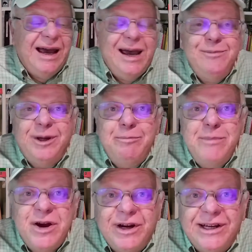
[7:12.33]
I'm an
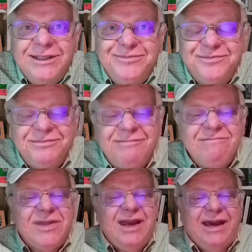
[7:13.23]
American,
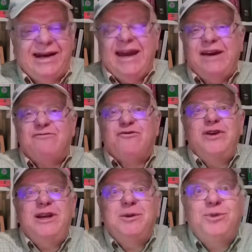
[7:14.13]
and I have
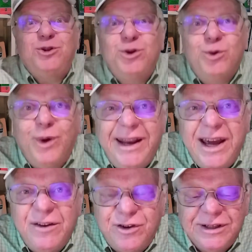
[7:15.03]
freedom to do
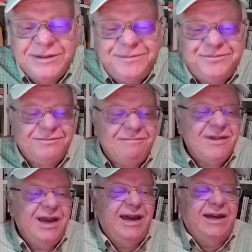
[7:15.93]
whatever.
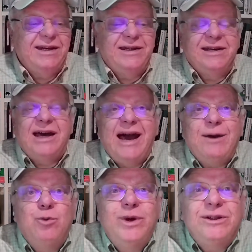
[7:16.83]
And
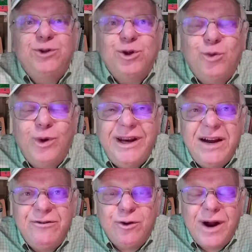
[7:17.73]
I will do
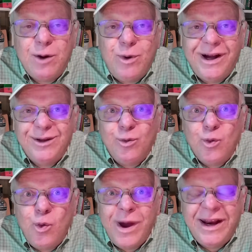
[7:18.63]
whatever I want,
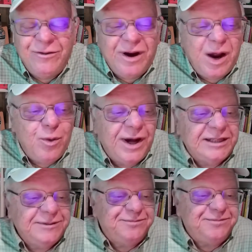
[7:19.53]
whenever I want.